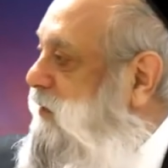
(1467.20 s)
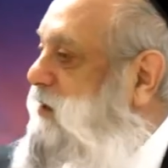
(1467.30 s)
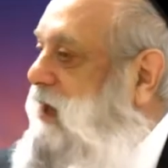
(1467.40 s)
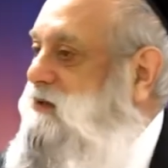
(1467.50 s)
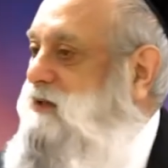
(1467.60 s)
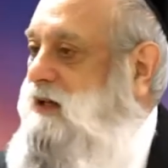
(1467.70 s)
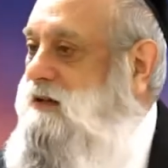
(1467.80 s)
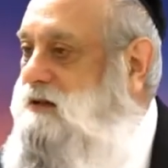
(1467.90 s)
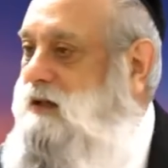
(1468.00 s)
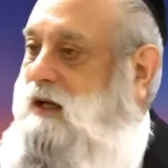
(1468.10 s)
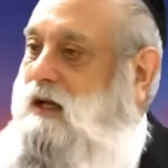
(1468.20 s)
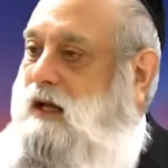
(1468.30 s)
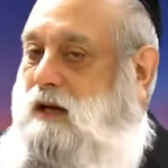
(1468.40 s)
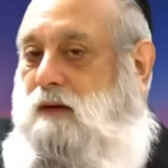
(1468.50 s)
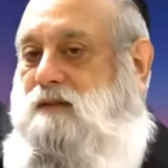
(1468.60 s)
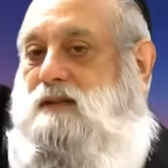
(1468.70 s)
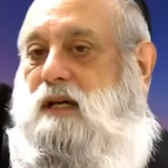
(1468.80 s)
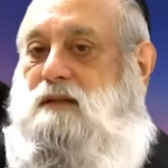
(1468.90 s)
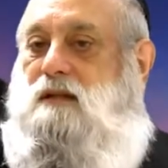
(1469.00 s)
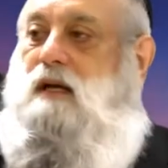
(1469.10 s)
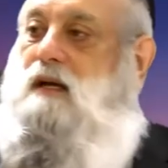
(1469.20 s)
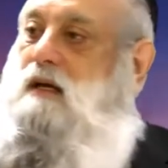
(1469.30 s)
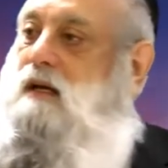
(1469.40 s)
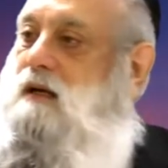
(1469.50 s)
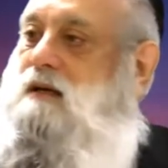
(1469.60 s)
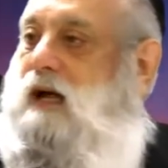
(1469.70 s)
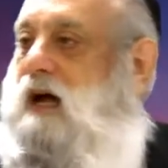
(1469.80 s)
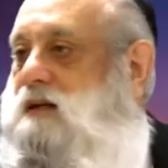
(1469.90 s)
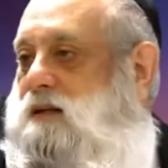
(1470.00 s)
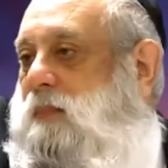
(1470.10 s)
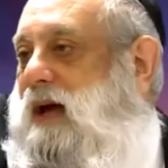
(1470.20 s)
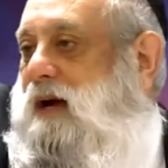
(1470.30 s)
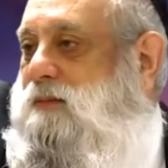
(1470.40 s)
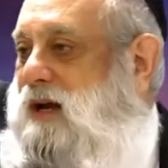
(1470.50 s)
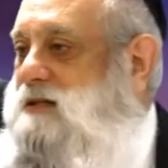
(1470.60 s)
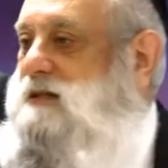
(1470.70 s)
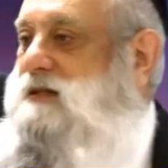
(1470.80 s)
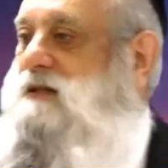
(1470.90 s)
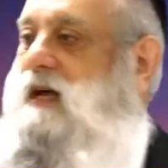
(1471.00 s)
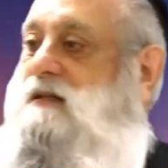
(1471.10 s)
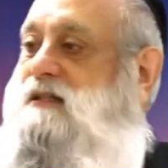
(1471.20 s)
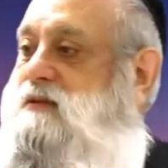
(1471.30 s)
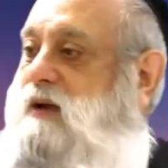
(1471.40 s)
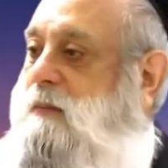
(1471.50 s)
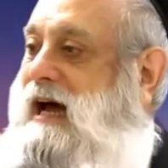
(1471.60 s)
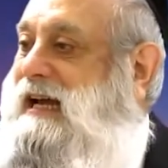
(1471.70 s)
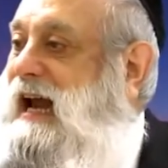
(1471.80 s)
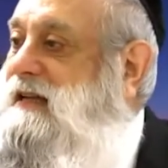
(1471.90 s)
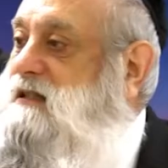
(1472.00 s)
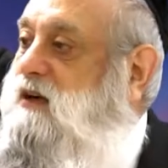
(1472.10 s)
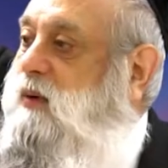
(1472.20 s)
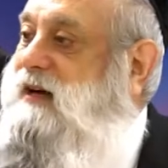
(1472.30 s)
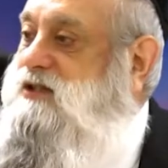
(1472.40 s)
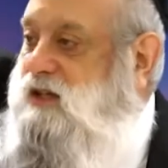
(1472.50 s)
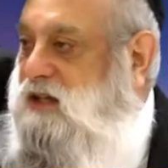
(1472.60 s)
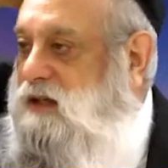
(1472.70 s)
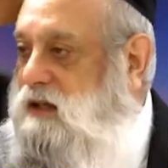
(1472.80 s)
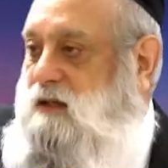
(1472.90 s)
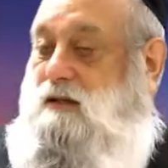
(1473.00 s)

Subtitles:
very nice things. And all of a sudden, a guy in the back raises his hand and says, Rabbi, can I ask a question?